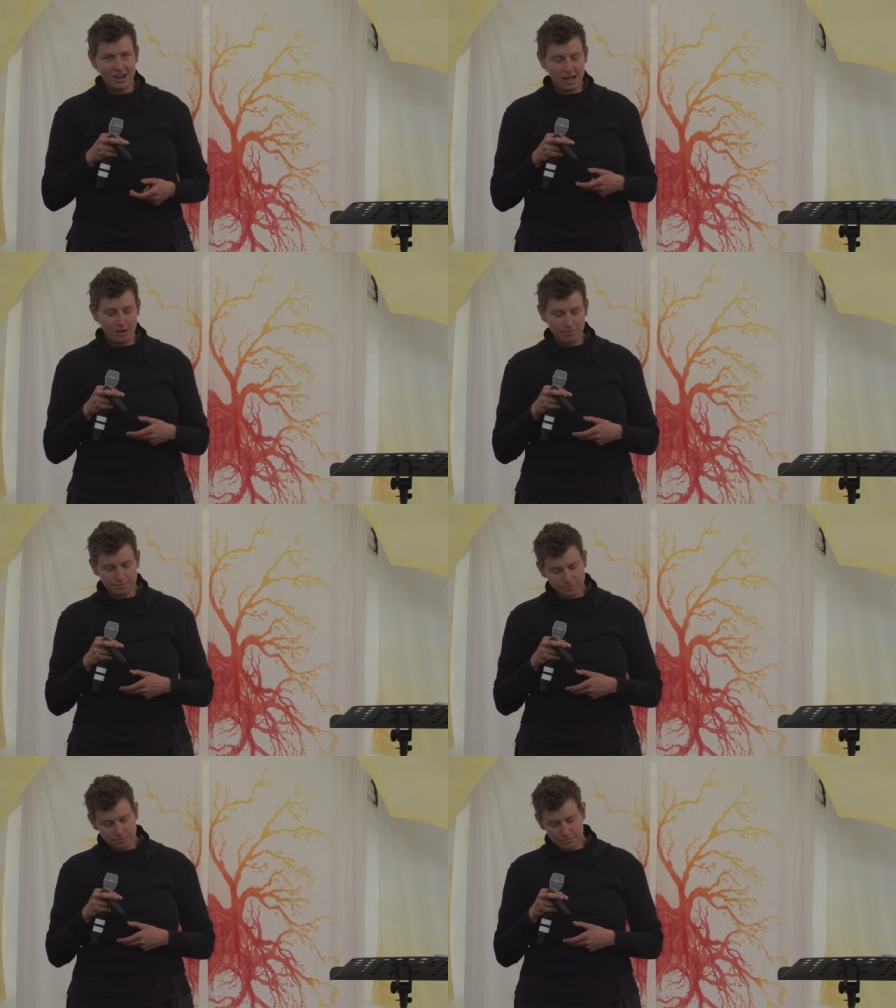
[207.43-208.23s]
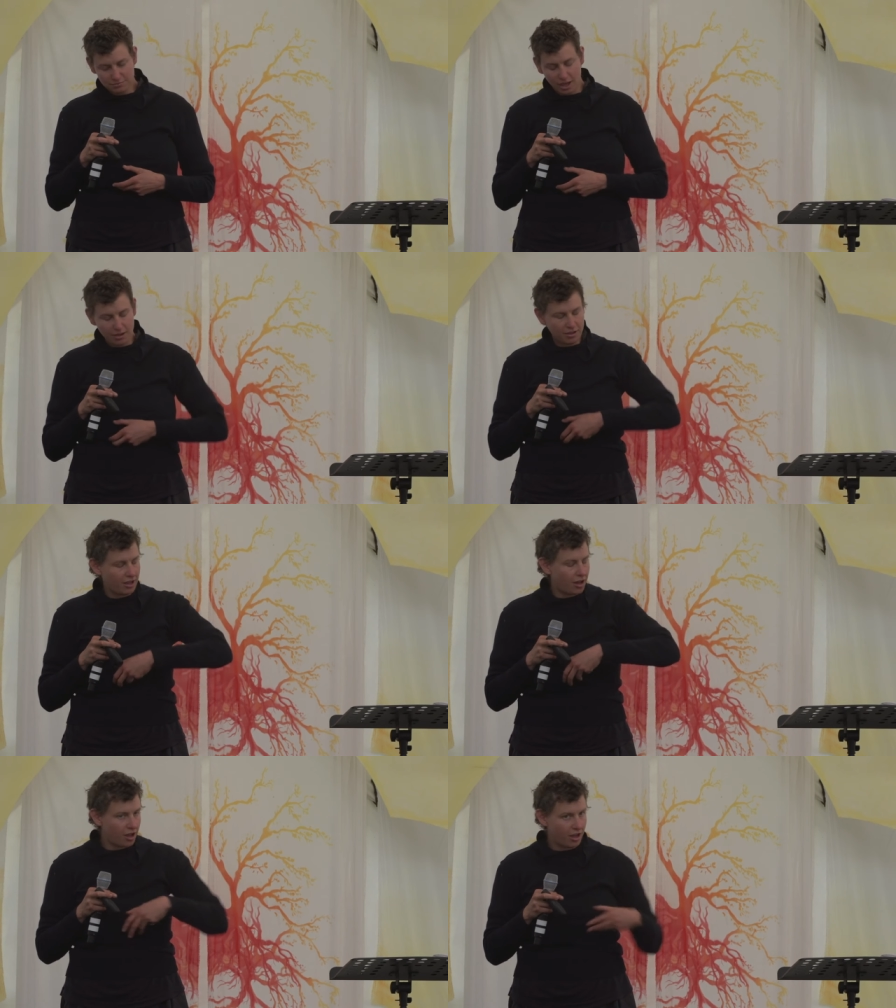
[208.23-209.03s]
Um,
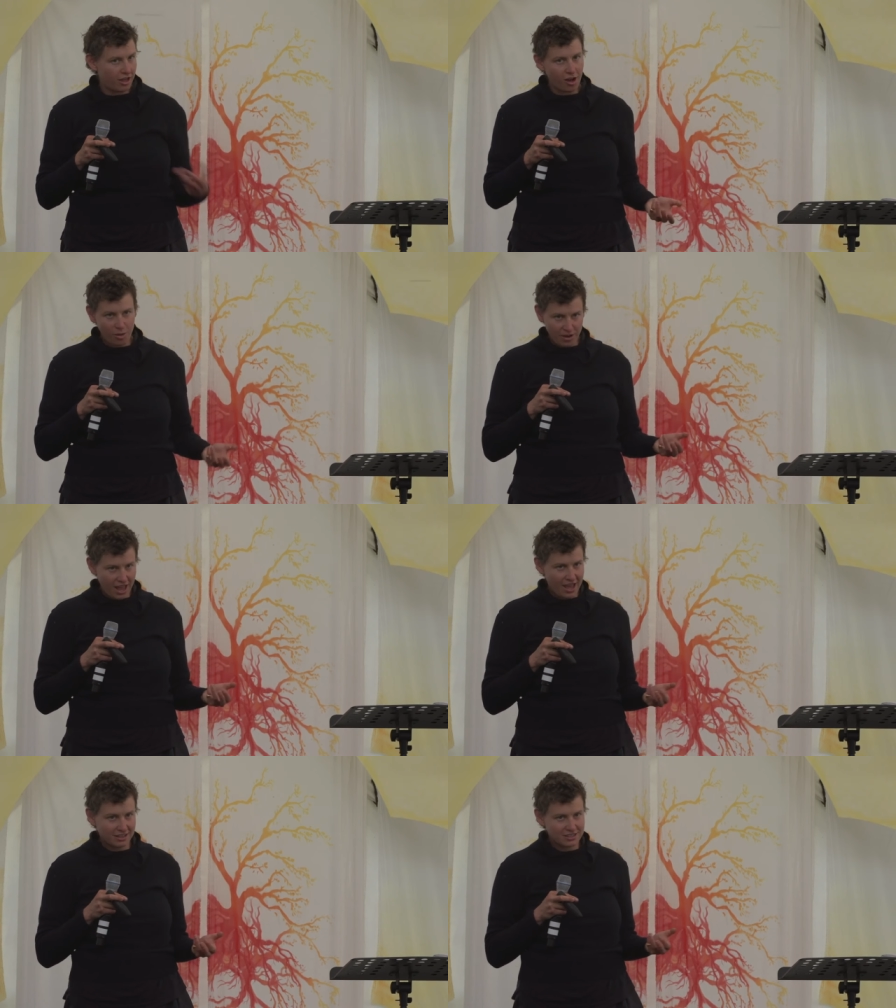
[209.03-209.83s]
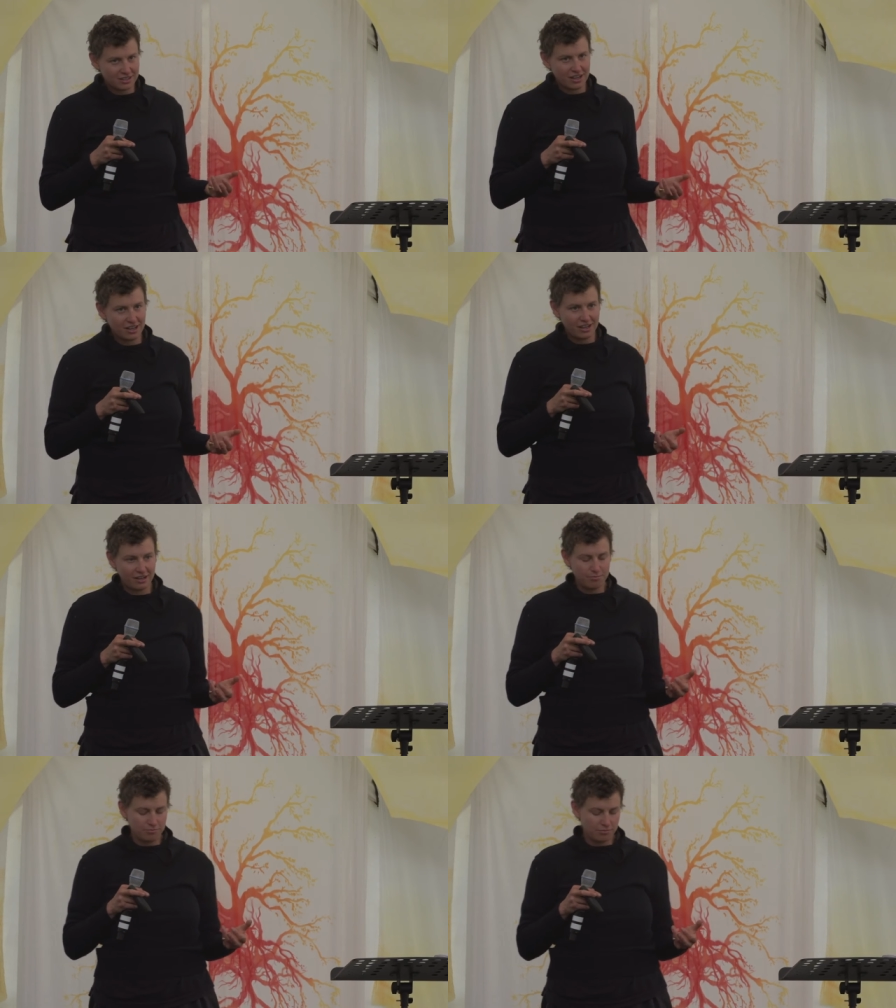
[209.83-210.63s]
uh, almanacs,
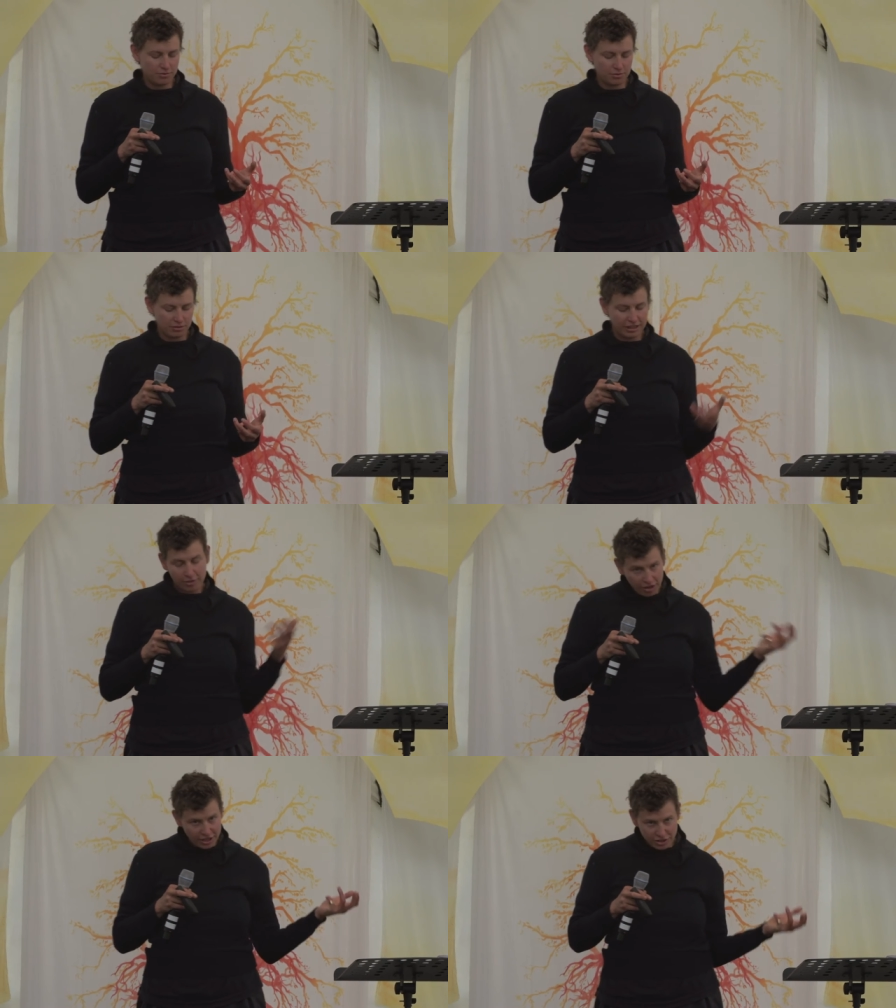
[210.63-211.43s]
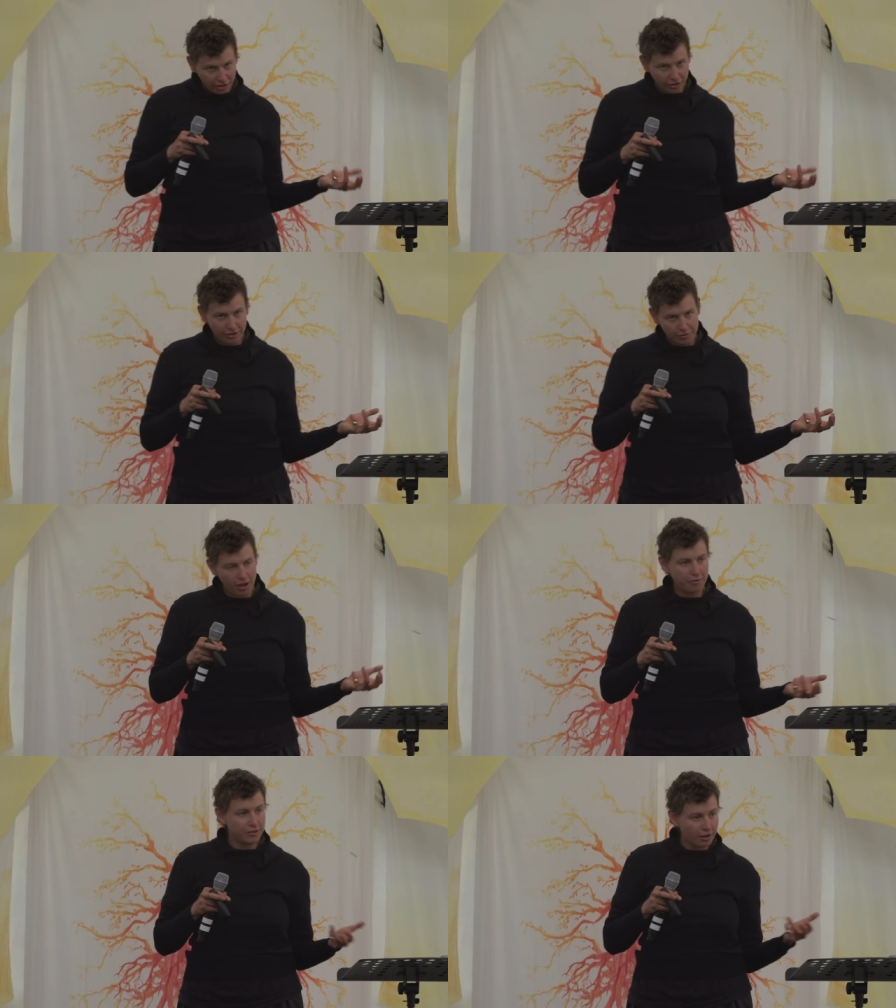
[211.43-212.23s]
um, literary journal
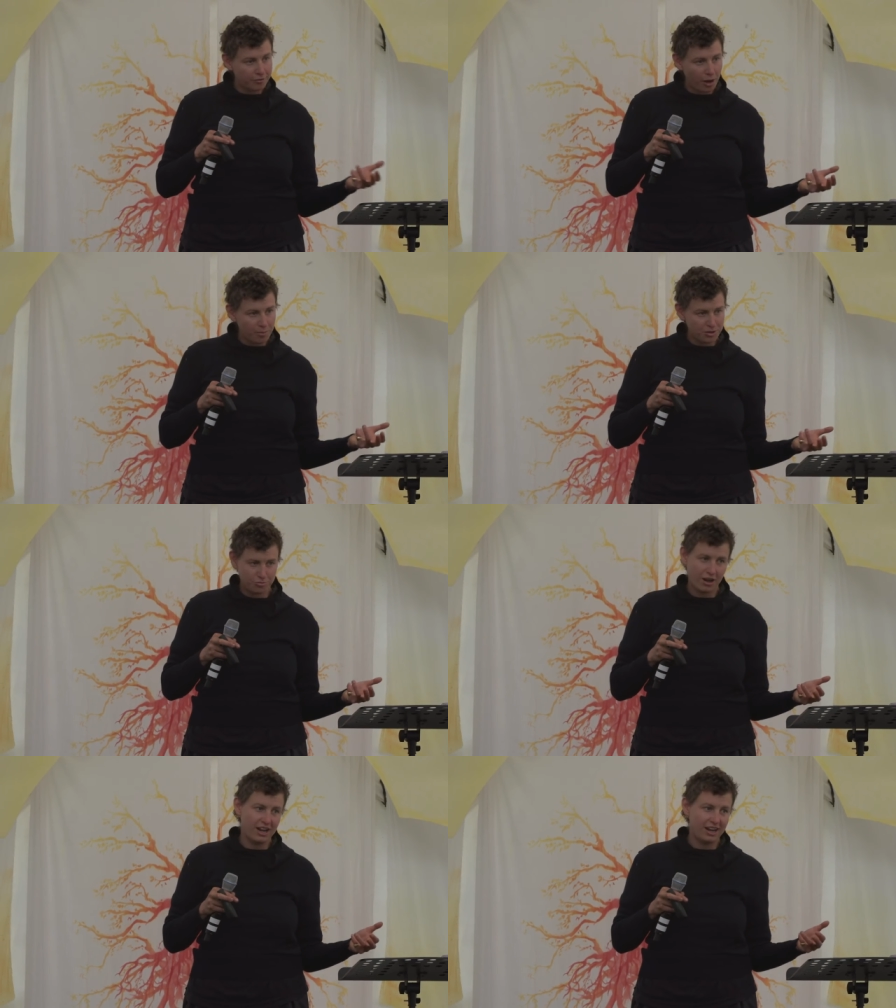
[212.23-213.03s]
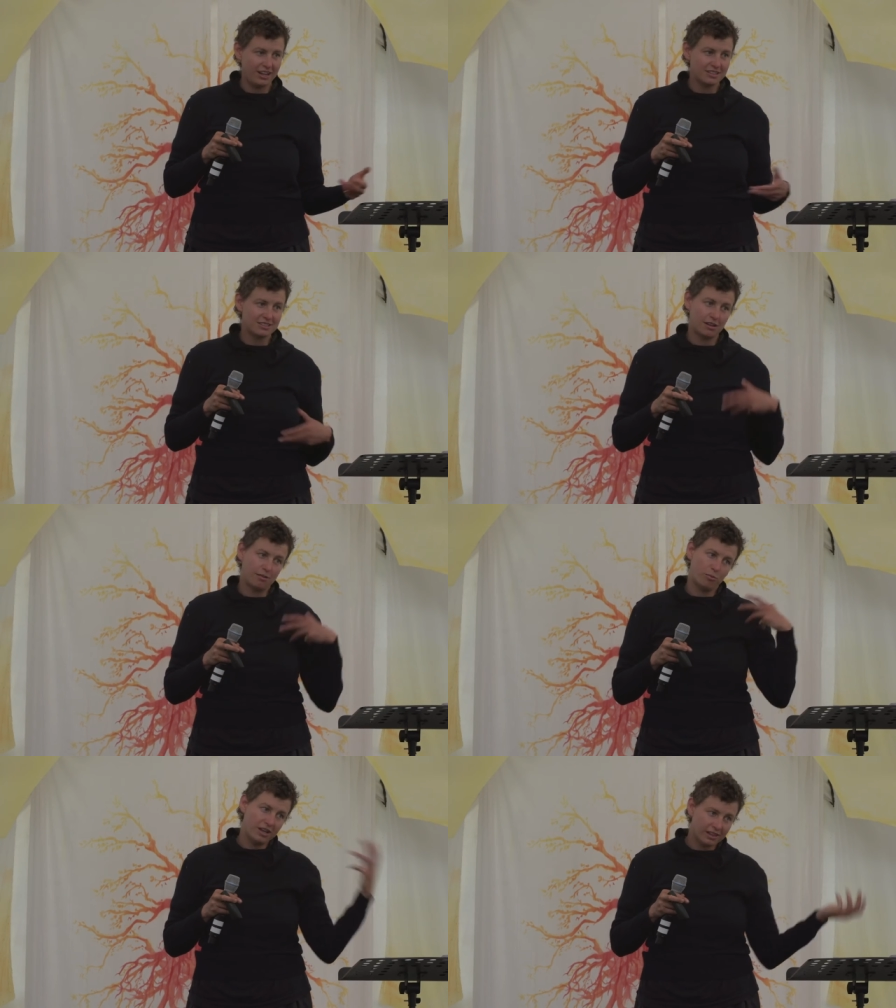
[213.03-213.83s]
of young farmers' writings,
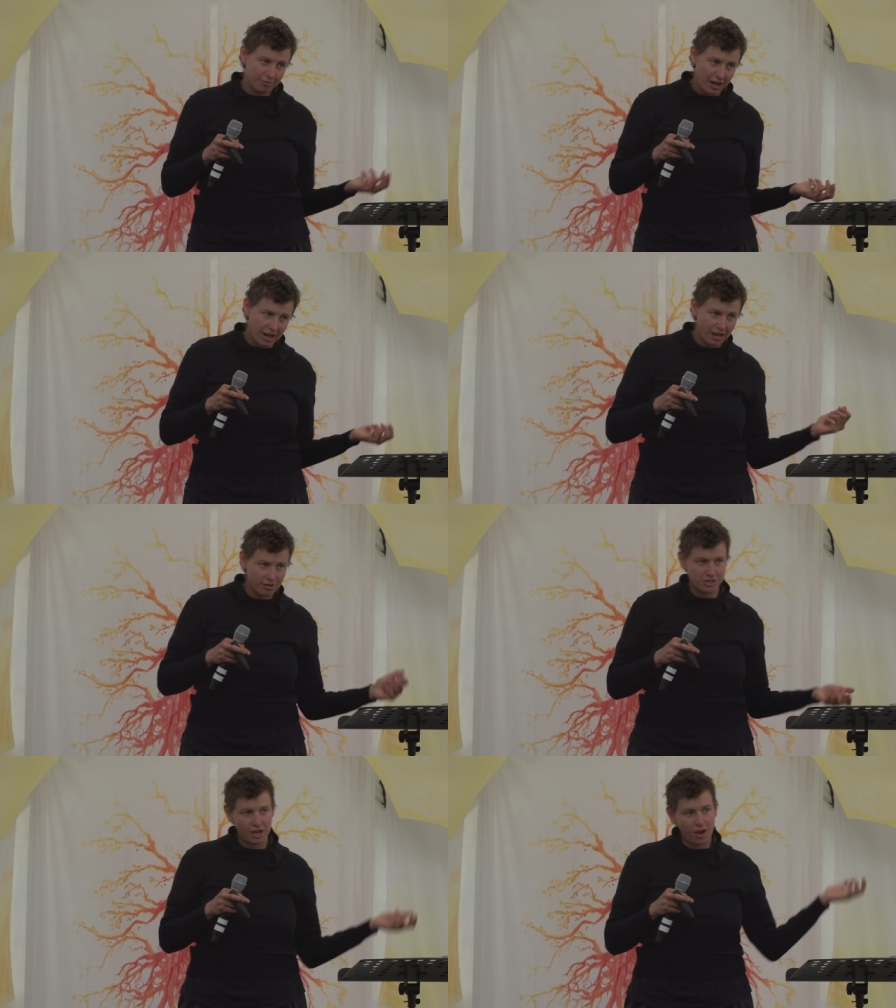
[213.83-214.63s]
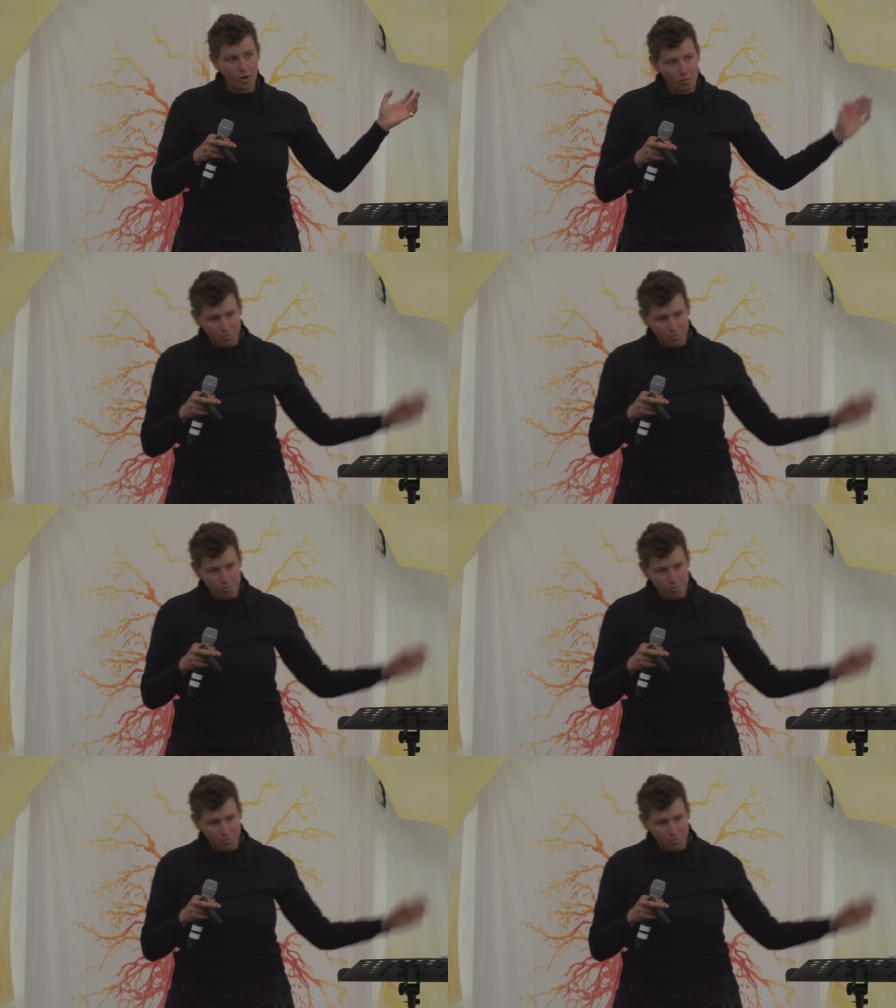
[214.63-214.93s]
weekly radio show,